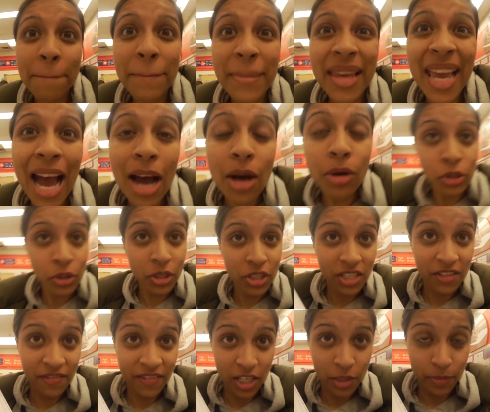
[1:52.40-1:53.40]
Meow. So I
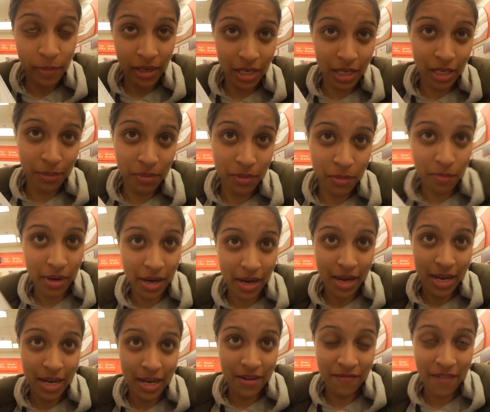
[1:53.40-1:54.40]
just finished picking up
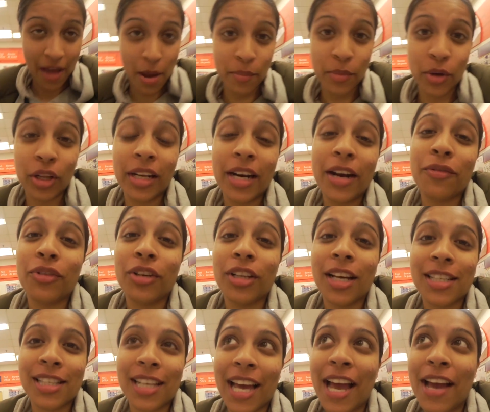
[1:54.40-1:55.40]
my fan mail and I've
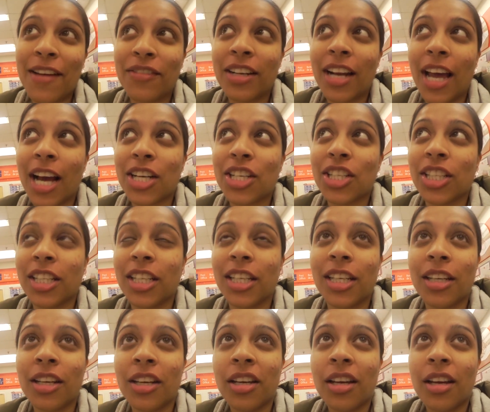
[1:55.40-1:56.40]
realized that I haven't
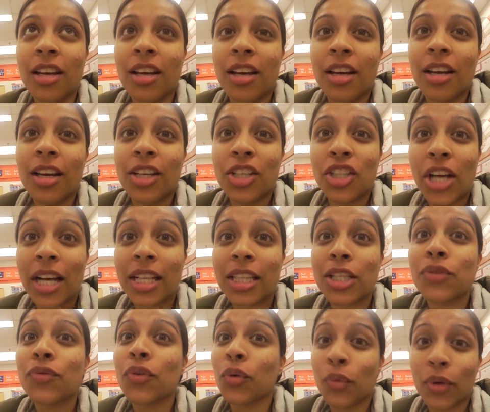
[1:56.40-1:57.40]
actually checked
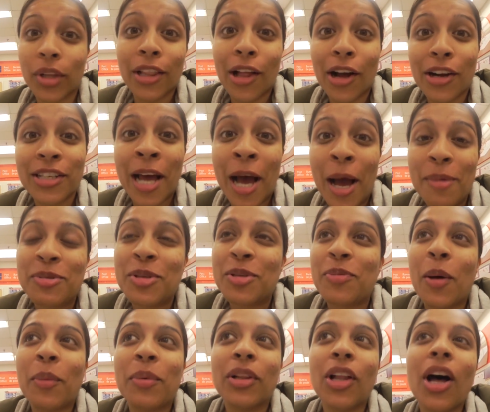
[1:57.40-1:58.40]
this for a really long time, so
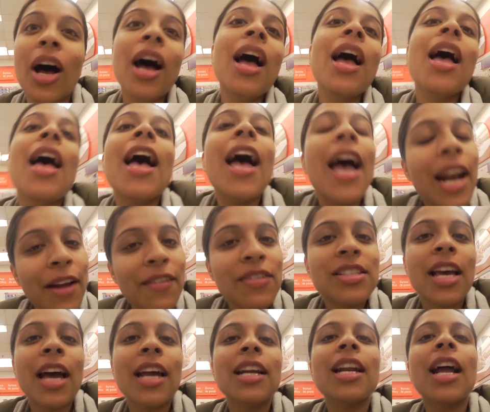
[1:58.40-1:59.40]
it's probably a lot. And I've
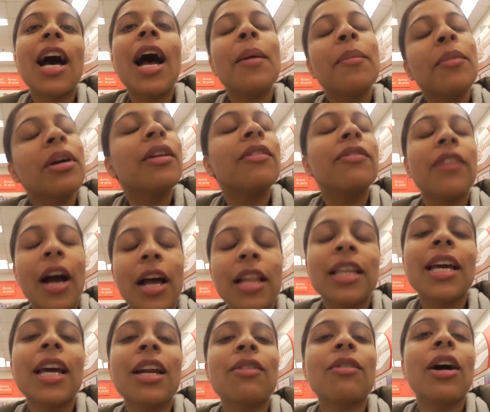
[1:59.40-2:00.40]
decided I'm gonna
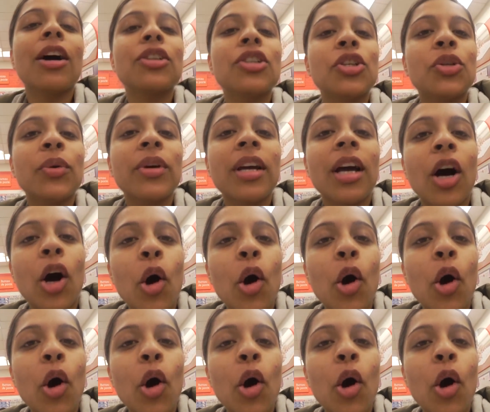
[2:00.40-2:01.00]
finally get around to doing an